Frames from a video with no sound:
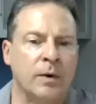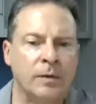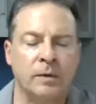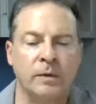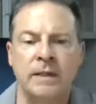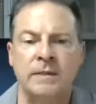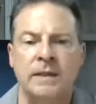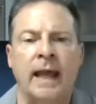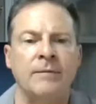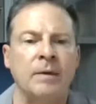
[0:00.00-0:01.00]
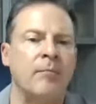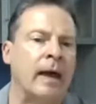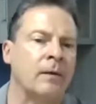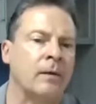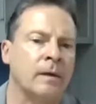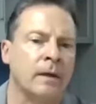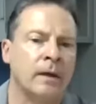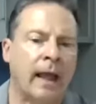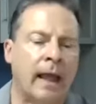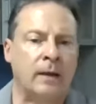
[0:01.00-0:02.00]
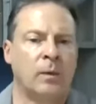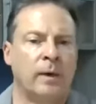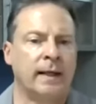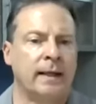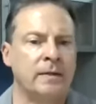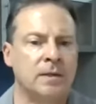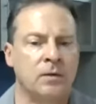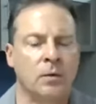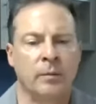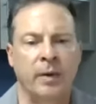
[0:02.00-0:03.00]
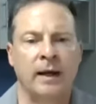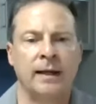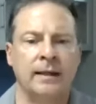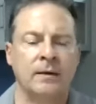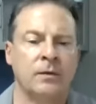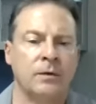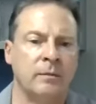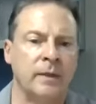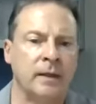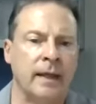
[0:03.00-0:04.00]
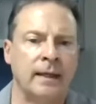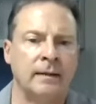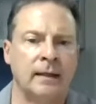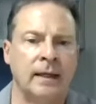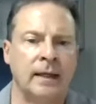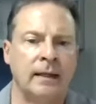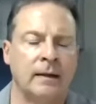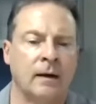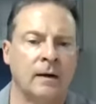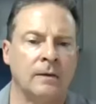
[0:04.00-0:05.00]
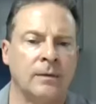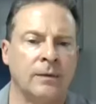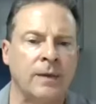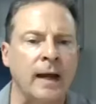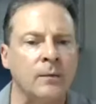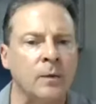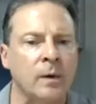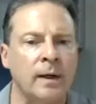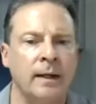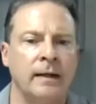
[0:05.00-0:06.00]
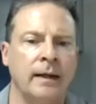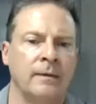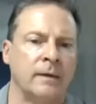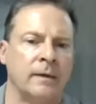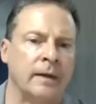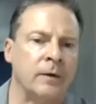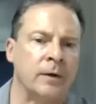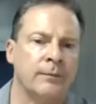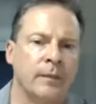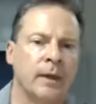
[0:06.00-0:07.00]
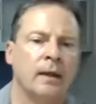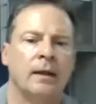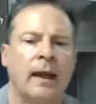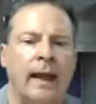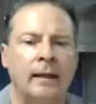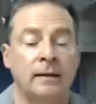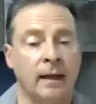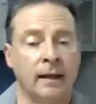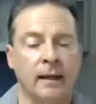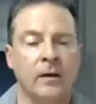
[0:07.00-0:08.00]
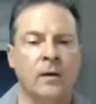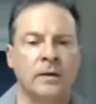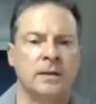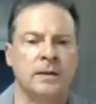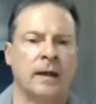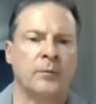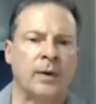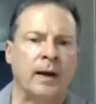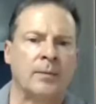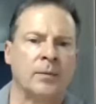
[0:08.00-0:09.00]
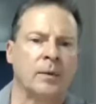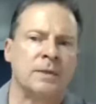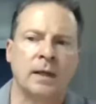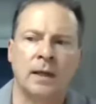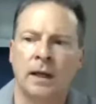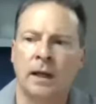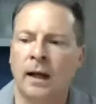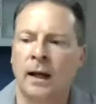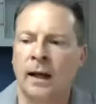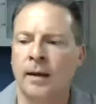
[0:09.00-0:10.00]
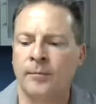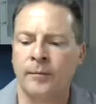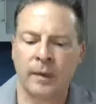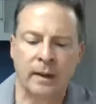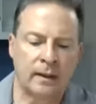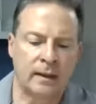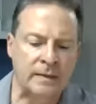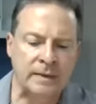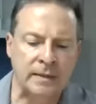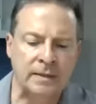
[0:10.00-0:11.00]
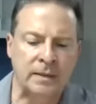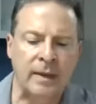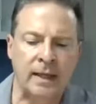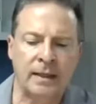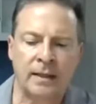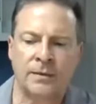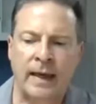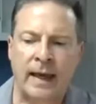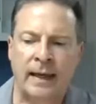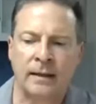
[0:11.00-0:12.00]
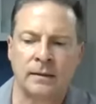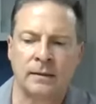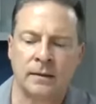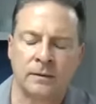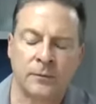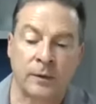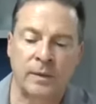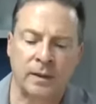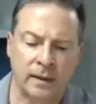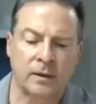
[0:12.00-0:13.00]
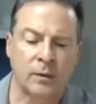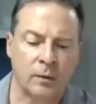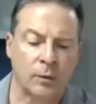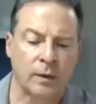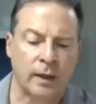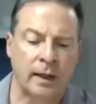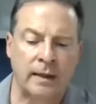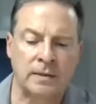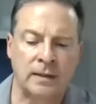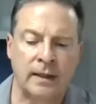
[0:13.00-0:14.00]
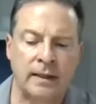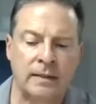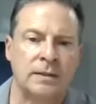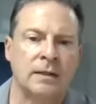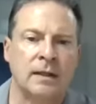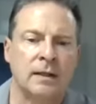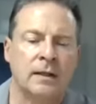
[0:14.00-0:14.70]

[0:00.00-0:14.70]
mercury is a heavy metal. And when it gets into our body, it'll accumulate in our thyroid, in the liver, and can cause a lot of problems. It's estimated that from clinical studies,